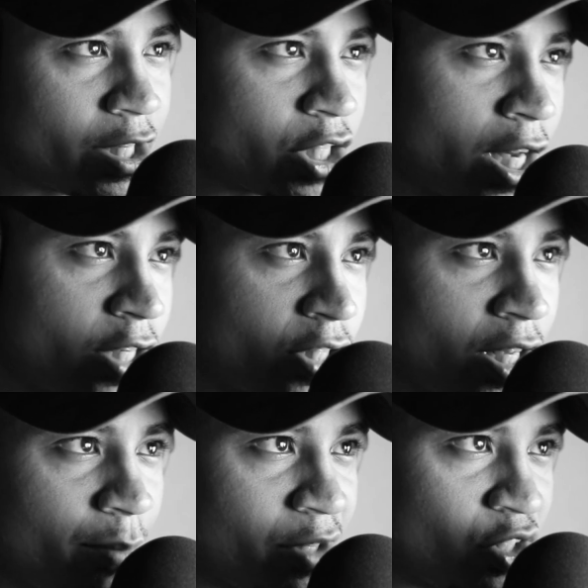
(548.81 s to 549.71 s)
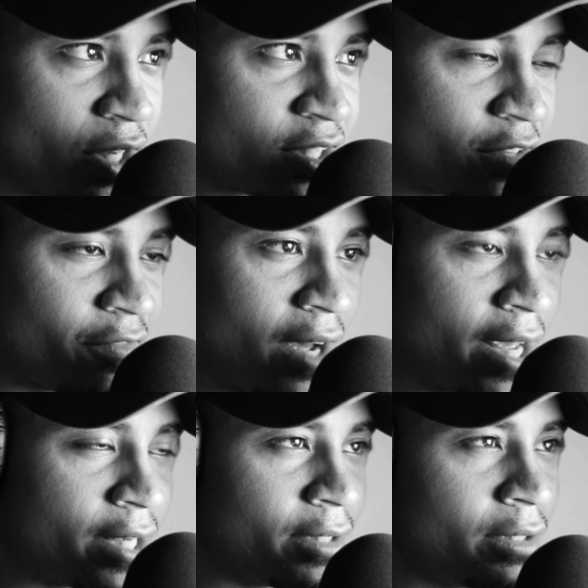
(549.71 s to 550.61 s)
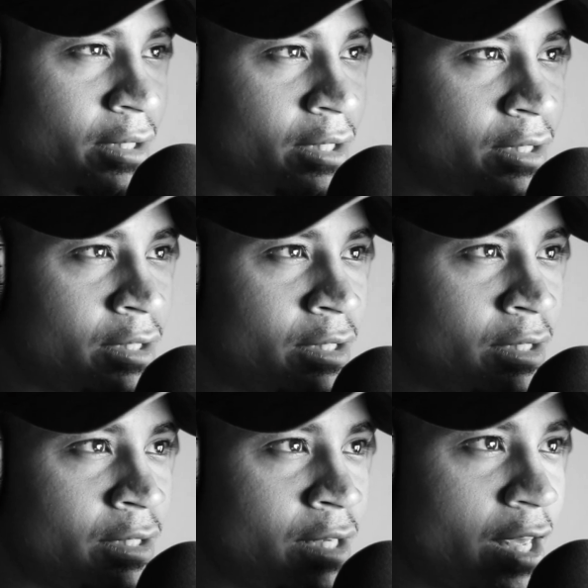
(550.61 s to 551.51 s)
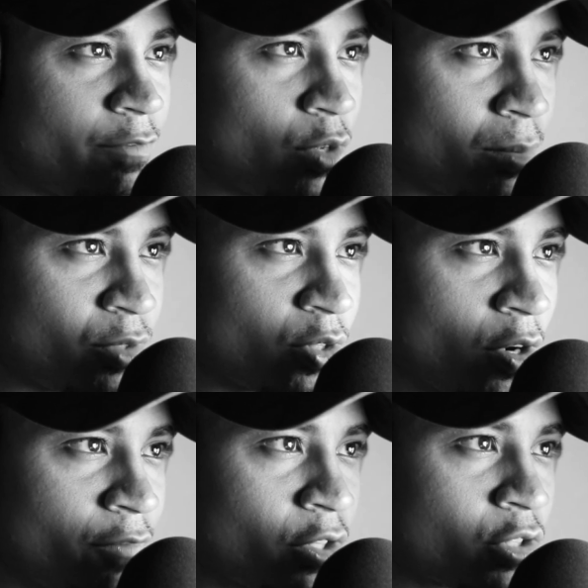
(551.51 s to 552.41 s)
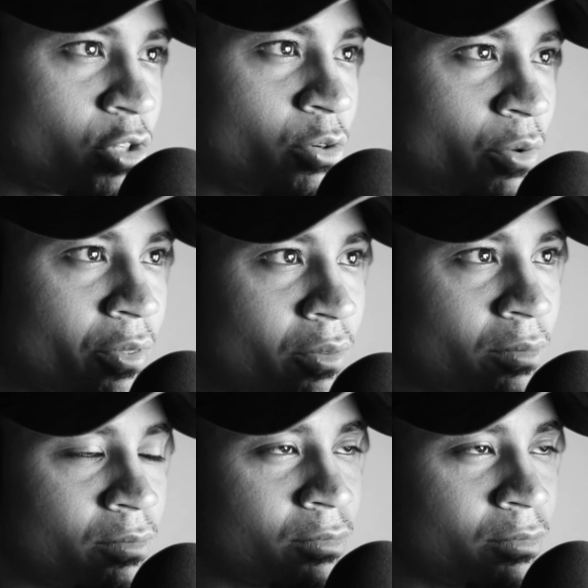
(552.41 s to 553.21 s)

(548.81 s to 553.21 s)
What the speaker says: change it up and justify it. If you observe the truth